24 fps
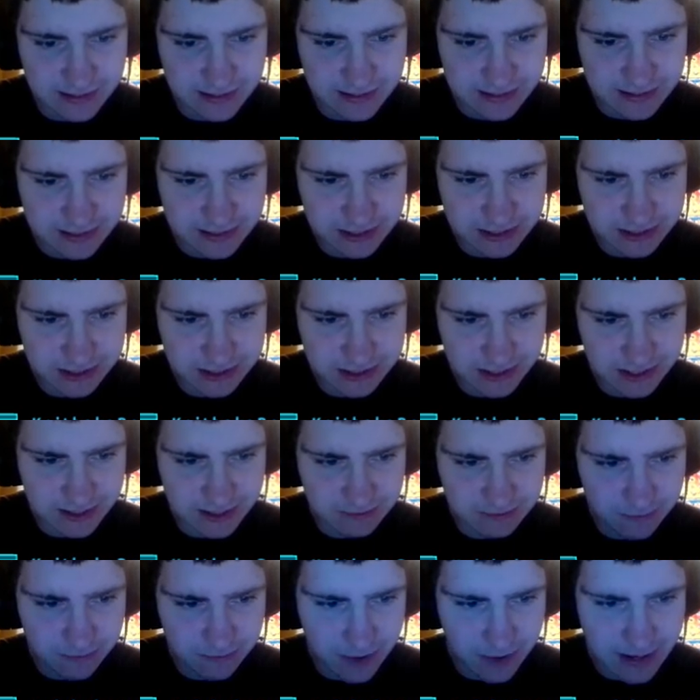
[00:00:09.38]

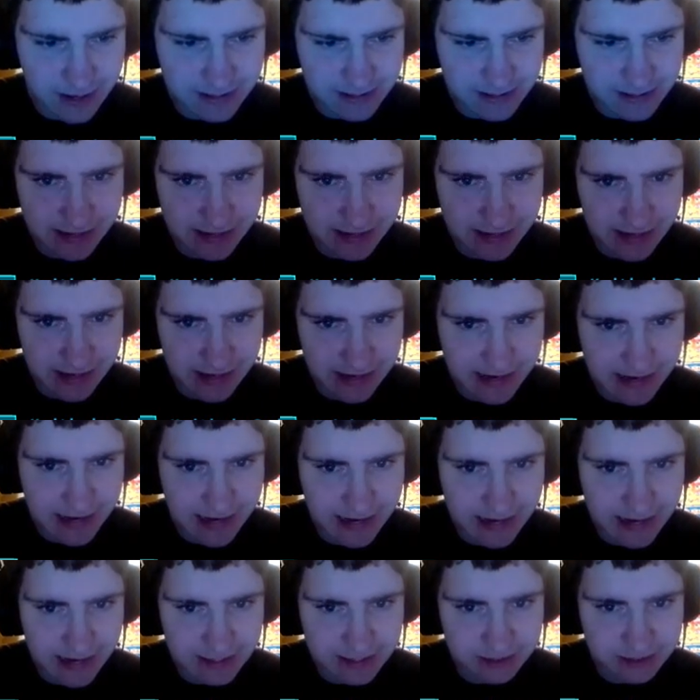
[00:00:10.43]
Sure, why not?
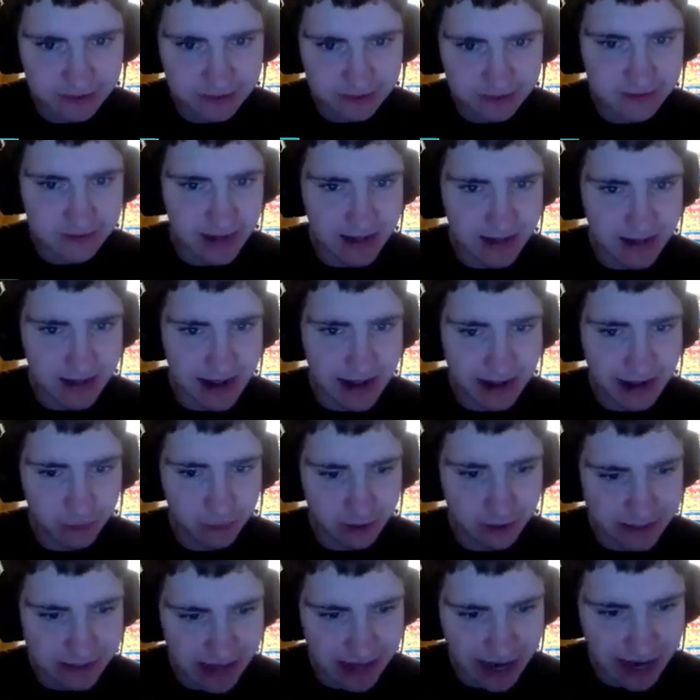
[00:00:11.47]
I could do this in an
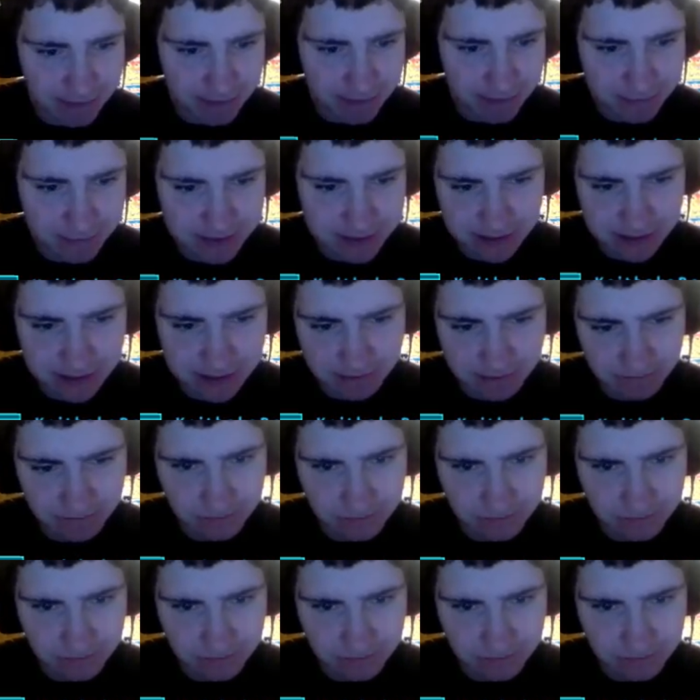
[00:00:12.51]
hour tops.